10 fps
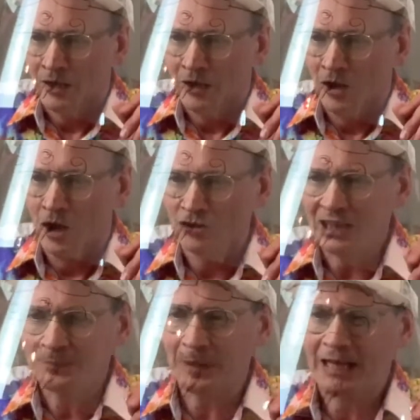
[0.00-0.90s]
Oh,
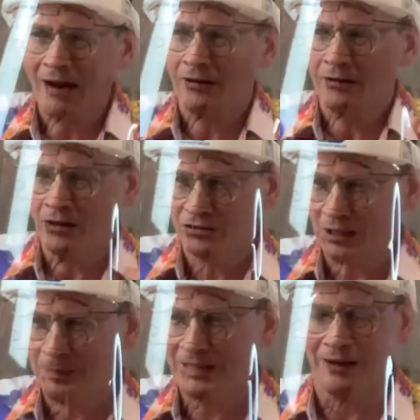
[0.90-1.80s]
Jasper
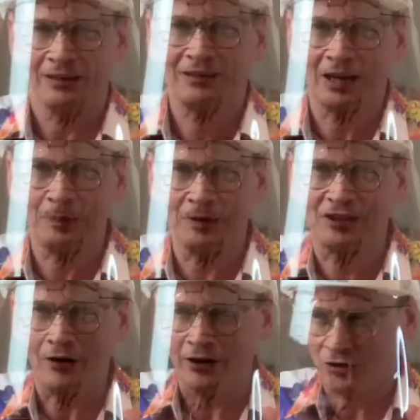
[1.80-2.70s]

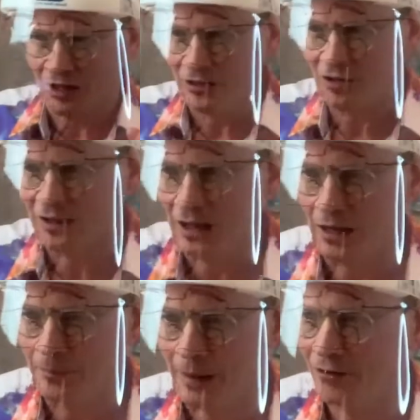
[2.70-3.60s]
Cherry
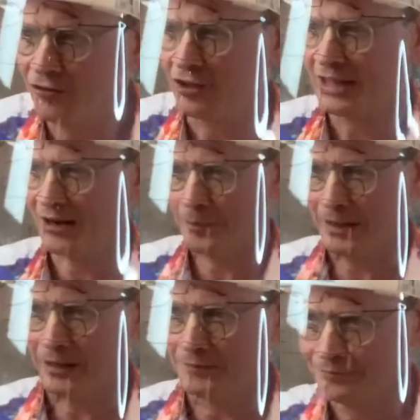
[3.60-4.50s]
said Pirates of the
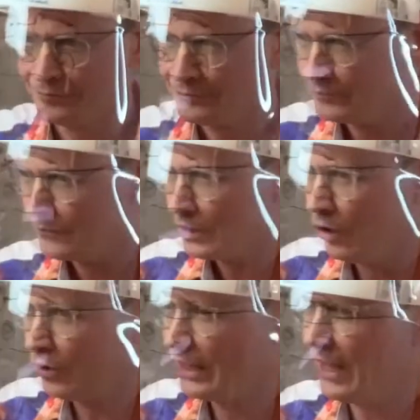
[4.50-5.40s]
Caribbean. Oh
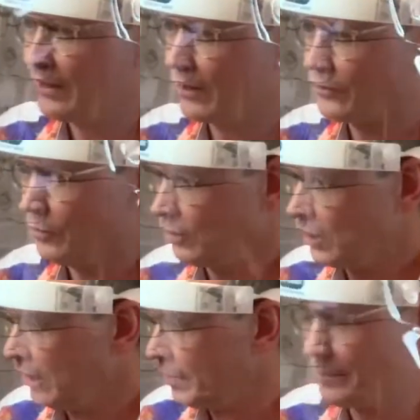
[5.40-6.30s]
yeah, I do look a little bit.